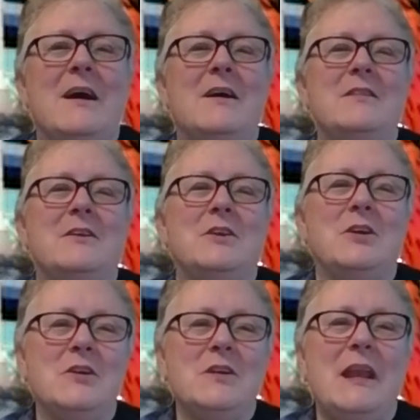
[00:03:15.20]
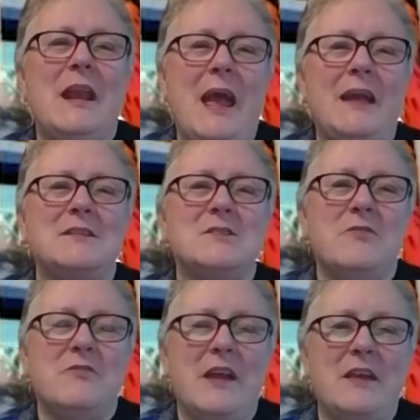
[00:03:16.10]
Are there current acts
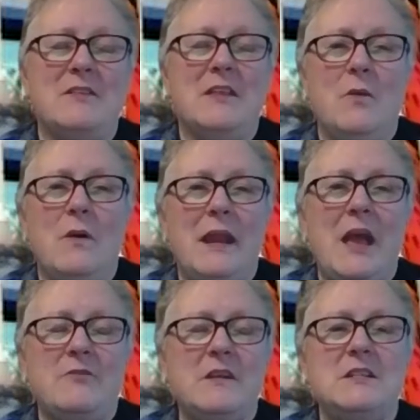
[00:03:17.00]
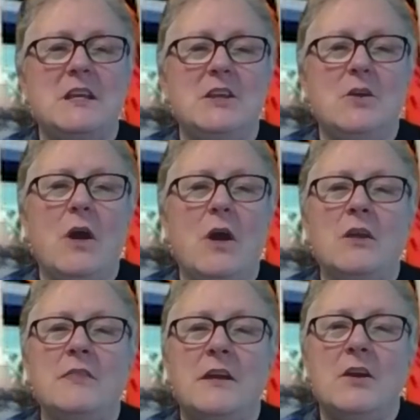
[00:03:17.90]
of faith that you want to have continue?
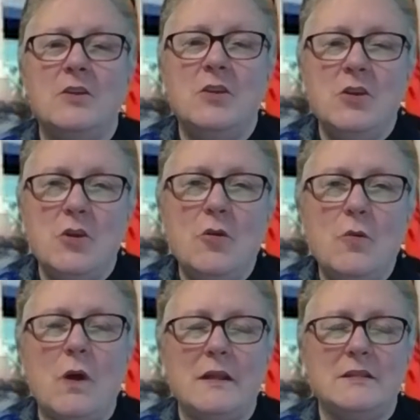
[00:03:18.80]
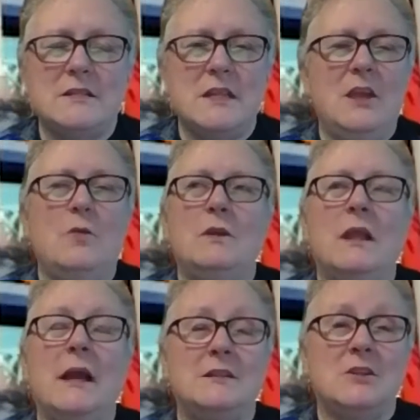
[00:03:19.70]
Are there new ones that you would
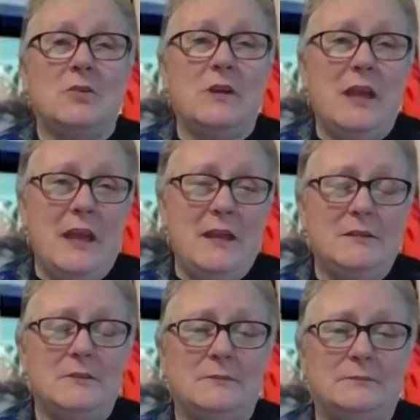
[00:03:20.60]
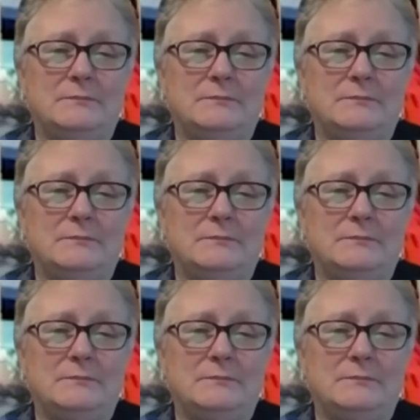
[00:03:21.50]
like to create?